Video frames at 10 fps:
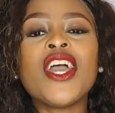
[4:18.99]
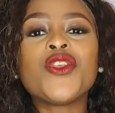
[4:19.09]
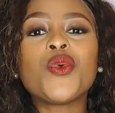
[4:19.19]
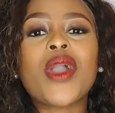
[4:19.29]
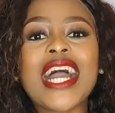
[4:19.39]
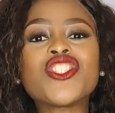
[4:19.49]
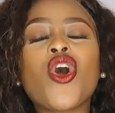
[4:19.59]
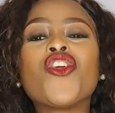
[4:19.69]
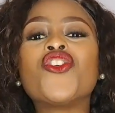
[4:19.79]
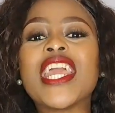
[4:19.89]
you guys
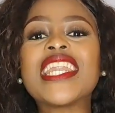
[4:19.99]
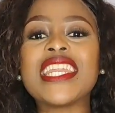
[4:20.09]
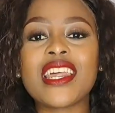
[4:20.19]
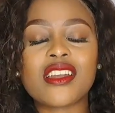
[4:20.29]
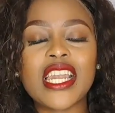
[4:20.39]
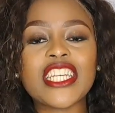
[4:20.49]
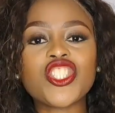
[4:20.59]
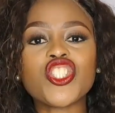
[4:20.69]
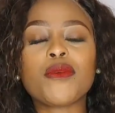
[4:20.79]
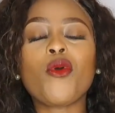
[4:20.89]
are already in a
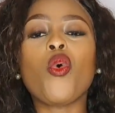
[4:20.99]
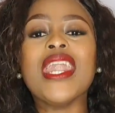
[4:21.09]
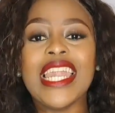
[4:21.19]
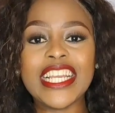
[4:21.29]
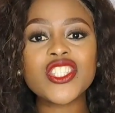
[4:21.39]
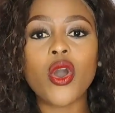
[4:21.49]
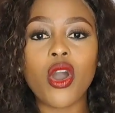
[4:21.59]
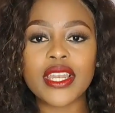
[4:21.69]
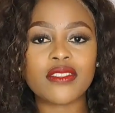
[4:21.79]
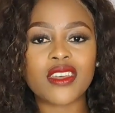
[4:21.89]
relationship or later
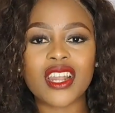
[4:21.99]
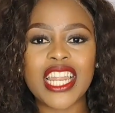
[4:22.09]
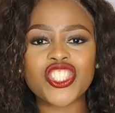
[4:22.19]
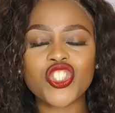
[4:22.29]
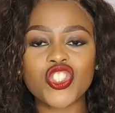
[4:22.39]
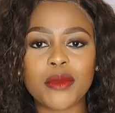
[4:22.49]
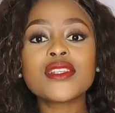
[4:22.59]
on in the relationship.